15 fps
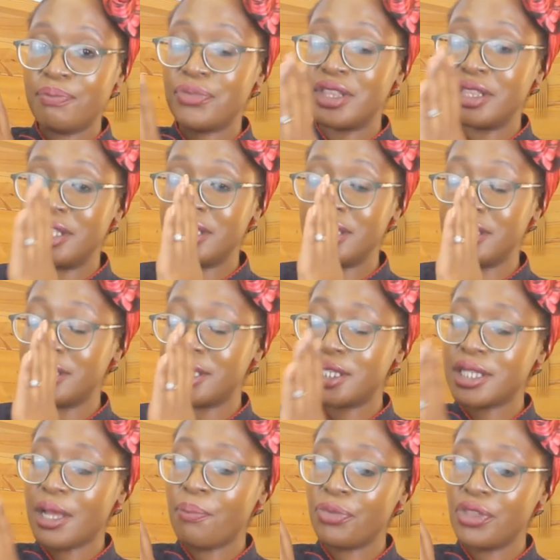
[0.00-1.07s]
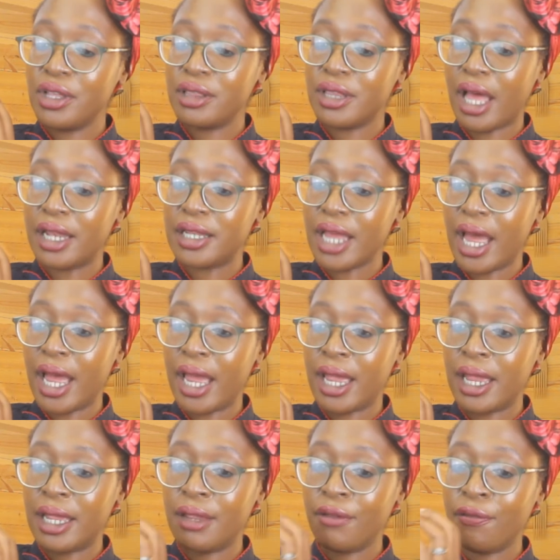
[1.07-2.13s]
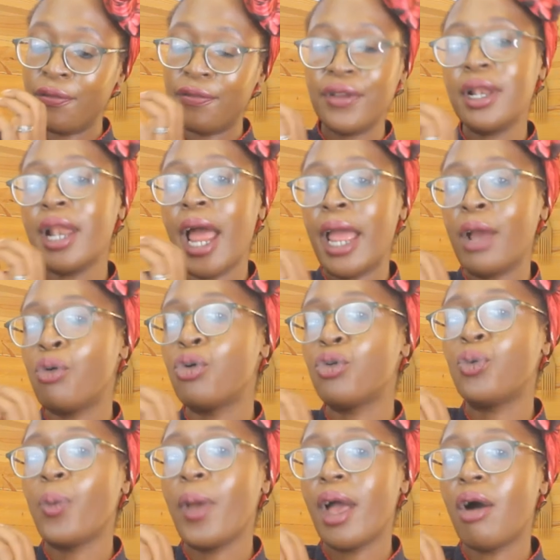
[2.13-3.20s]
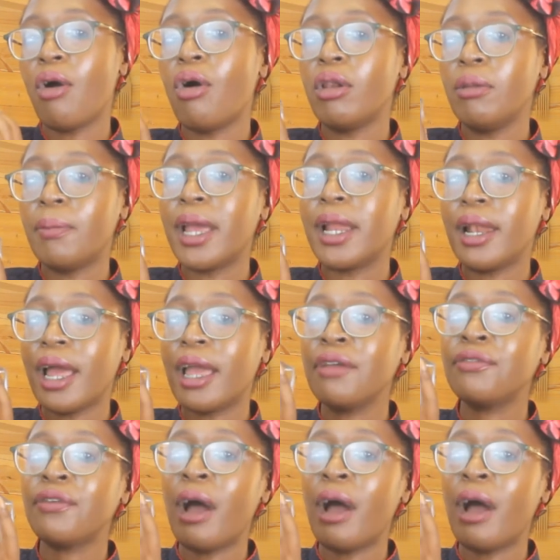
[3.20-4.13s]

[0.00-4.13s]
This is something that I feel I could wear all my life.